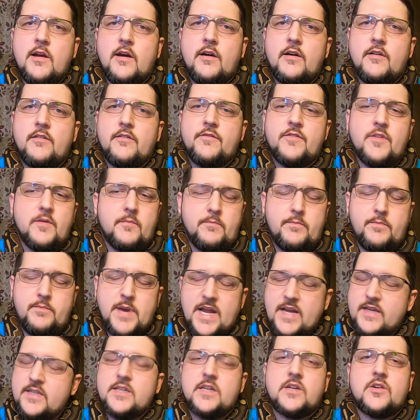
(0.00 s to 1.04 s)
of the
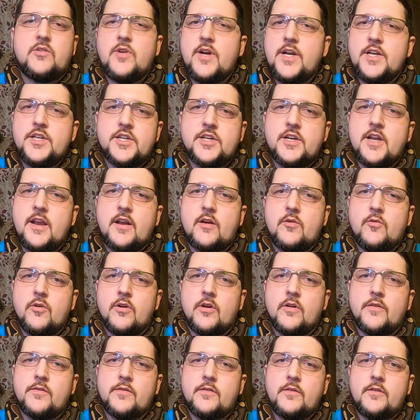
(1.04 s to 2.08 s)
basic way
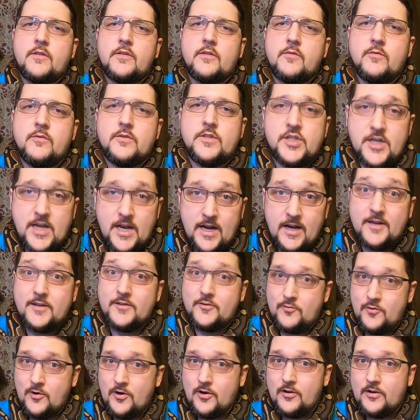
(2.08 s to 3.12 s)

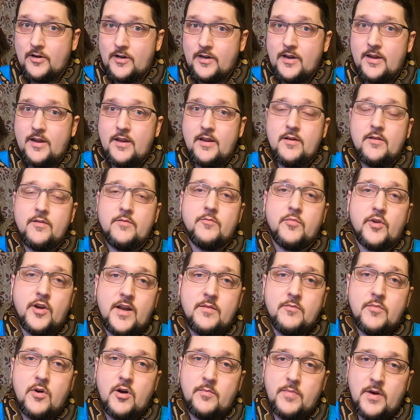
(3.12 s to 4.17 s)
genetics work in
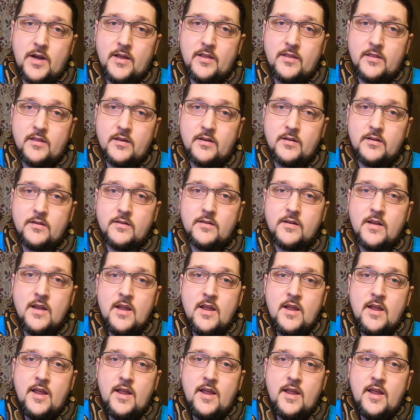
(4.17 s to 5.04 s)
breeding ball pythons,